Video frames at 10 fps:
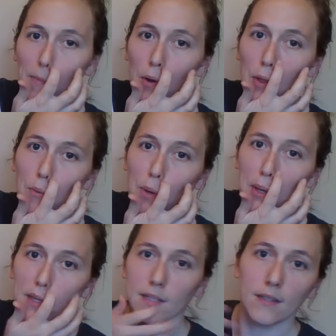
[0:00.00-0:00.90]
another one of
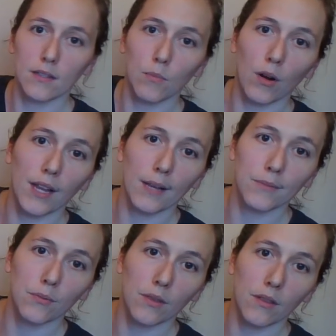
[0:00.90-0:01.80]
these smart
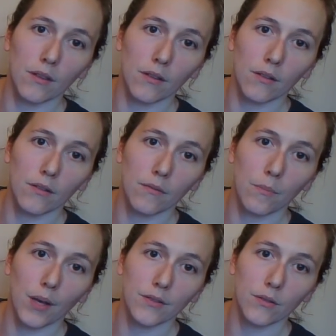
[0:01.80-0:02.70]
games with the
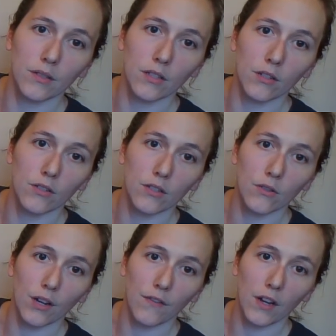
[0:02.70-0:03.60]
puzzles, and you just
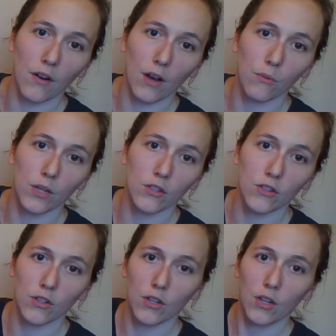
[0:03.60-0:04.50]
try to figure out
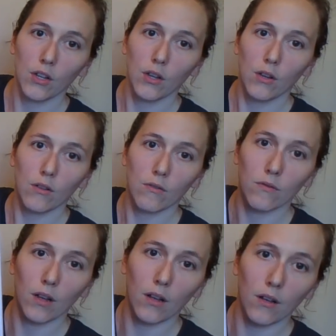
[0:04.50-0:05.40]

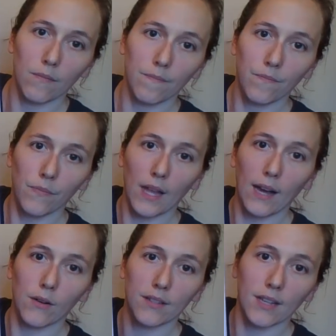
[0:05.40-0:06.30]

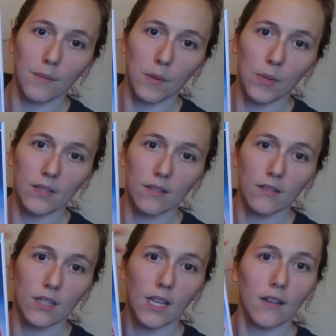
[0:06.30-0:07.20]
how to set up the pieces
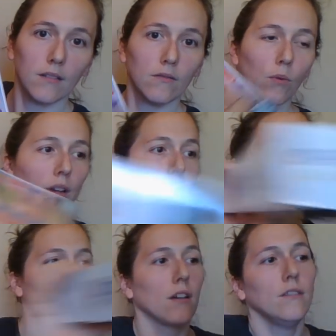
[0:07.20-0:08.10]
to get where you need
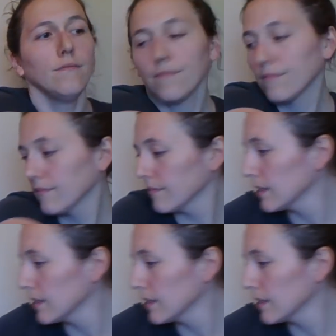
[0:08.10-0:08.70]
to go.